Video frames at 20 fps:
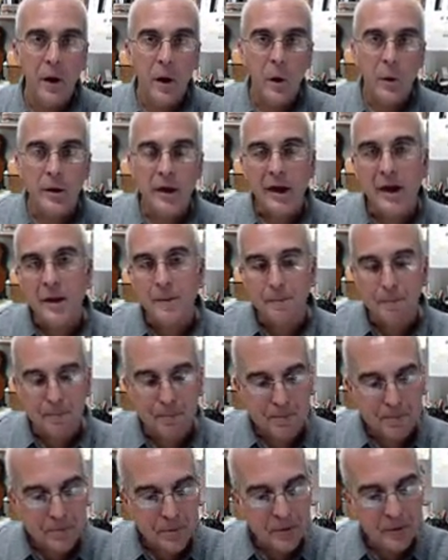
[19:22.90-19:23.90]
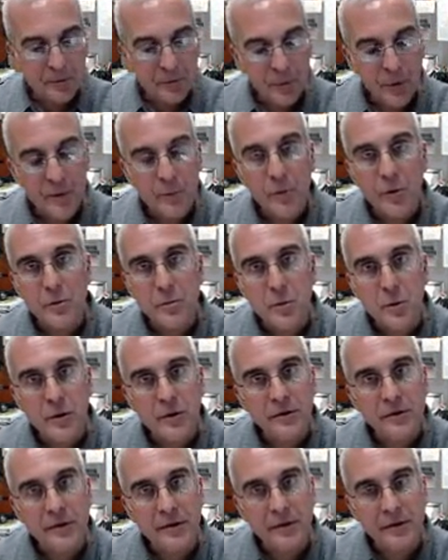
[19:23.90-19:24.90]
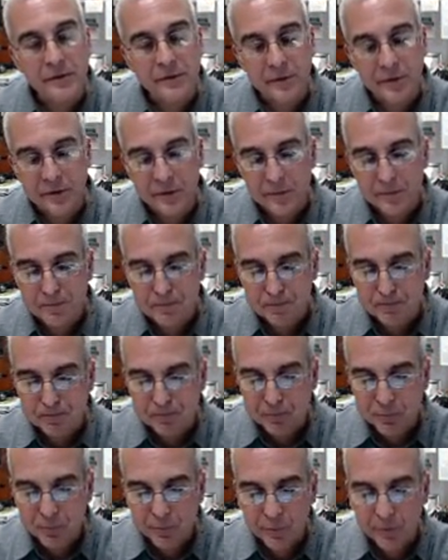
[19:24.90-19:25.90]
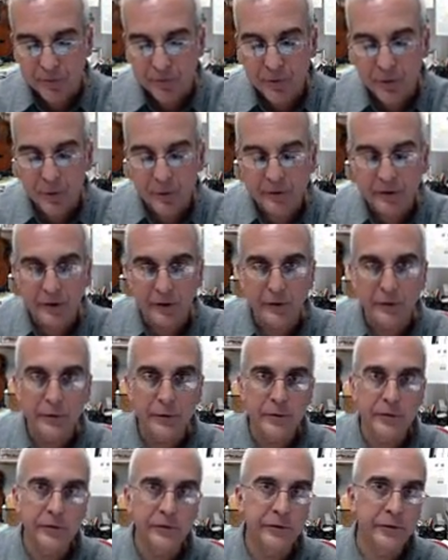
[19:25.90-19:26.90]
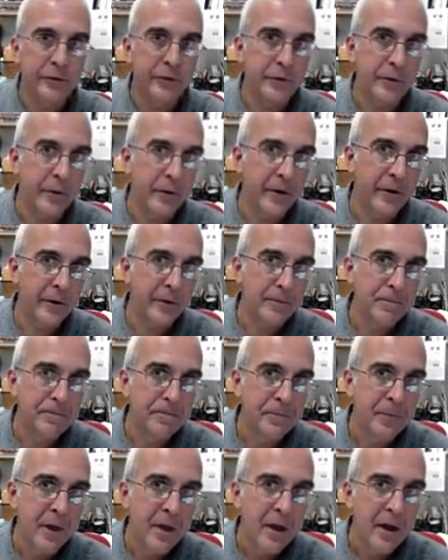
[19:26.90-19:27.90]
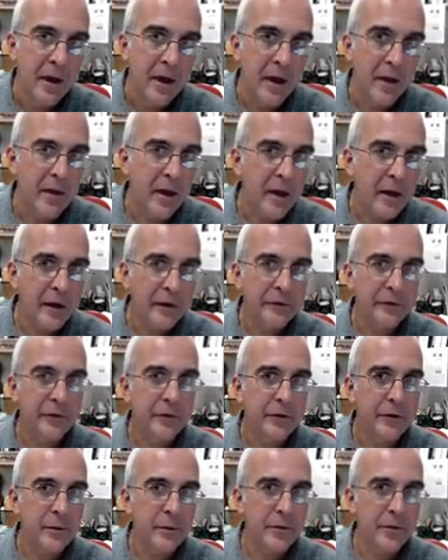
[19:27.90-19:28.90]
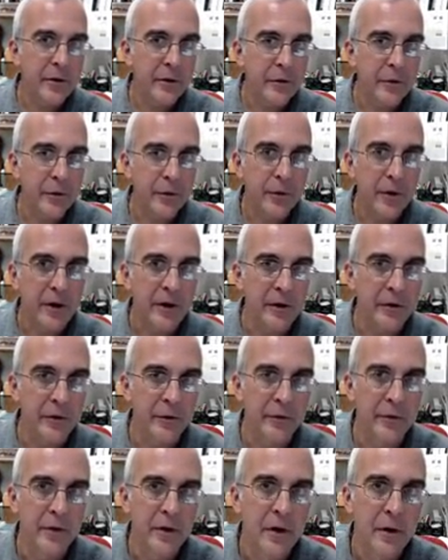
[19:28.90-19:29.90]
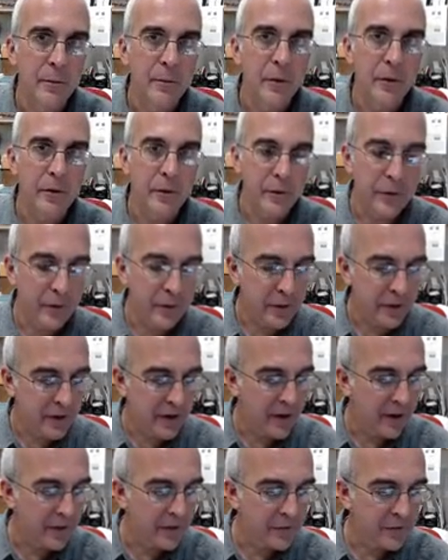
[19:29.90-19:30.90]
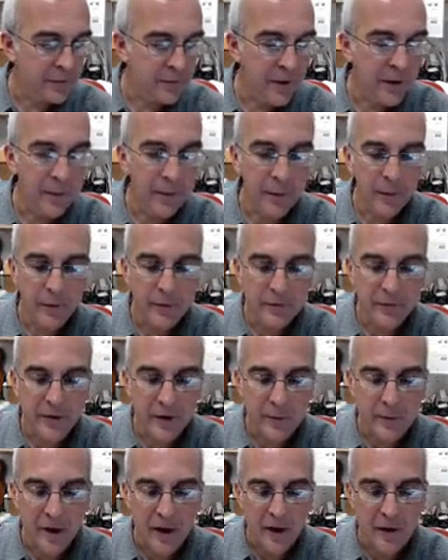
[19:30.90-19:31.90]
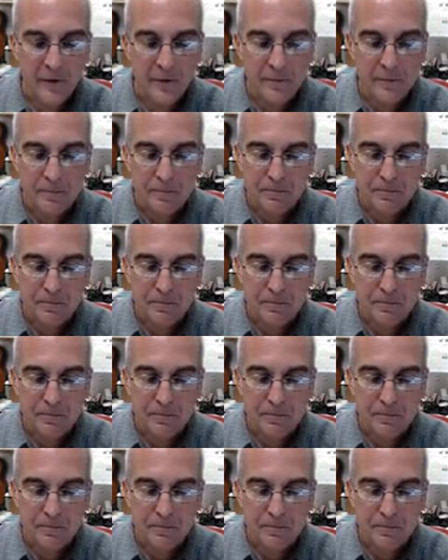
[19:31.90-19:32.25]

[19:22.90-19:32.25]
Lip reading: Okay, there's one more point to consider before we conclude this tutorial, and that has to do with other cranial motor nuclei that you may be wondering about.